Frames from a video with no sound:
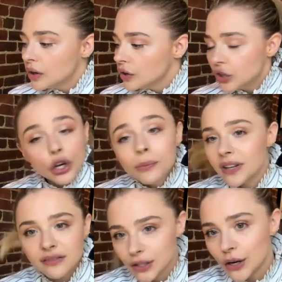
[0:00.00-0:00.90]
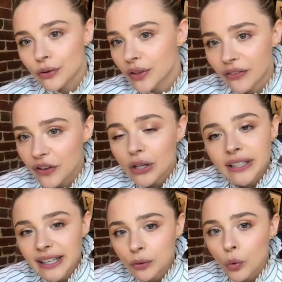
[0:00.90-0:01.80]
human. You know, they feel
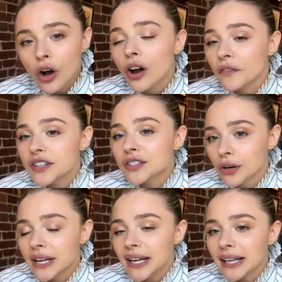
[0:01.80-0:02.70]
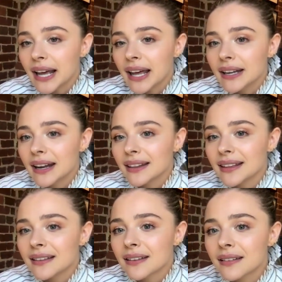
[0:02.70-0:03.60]
like they could walk off the screen and and I
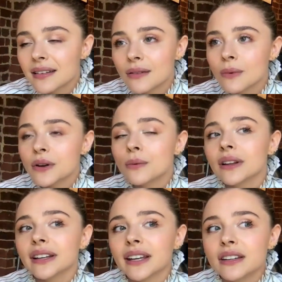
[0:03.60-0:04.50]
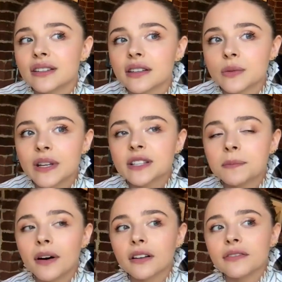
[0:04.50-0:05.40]
think when you really get into the sweet
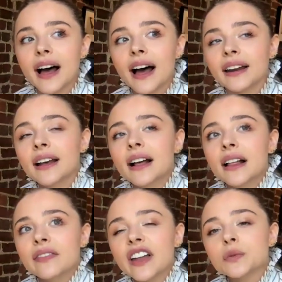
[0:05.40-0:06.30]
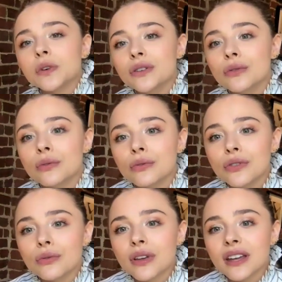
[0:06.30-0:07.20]
spot of that that's when you
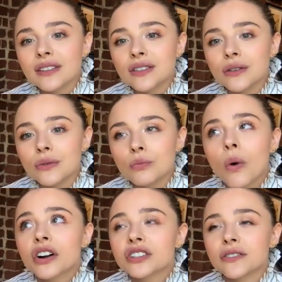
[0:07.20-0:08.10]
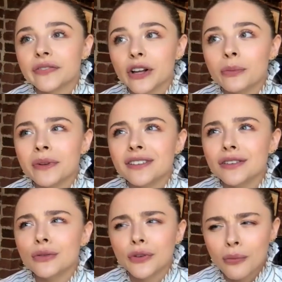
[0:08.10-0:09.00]
you get to watch the film
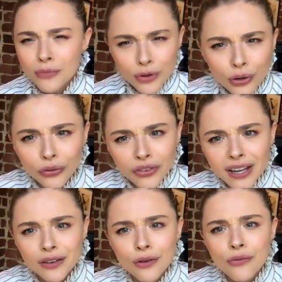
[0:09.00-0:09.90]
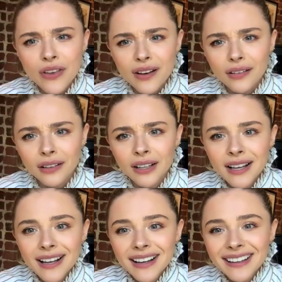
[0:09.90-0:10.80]
and you feel moved and you feel
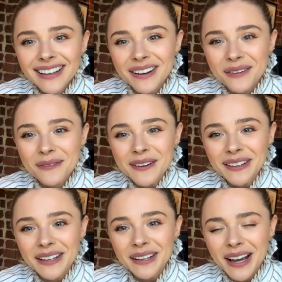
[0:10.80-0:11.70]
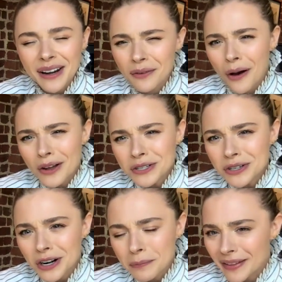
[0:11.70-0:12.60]
you know really kind of
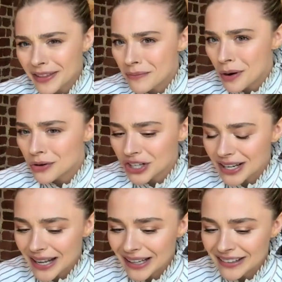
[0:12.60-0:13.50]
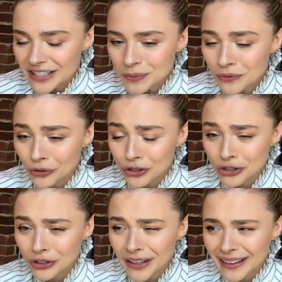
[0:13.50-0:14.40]
awestruck by the emotion and in this one for
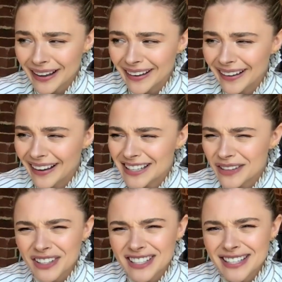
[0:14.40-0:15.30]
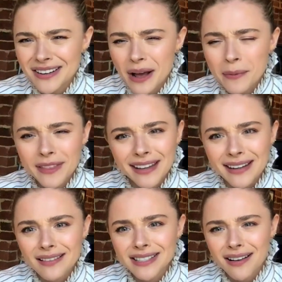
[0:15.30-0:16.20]
sure like i i definitely teared up at the
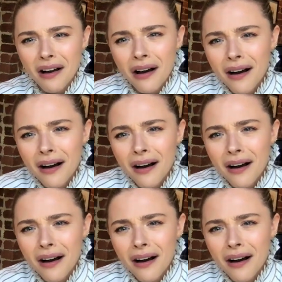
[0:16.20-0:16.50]
end i was like oh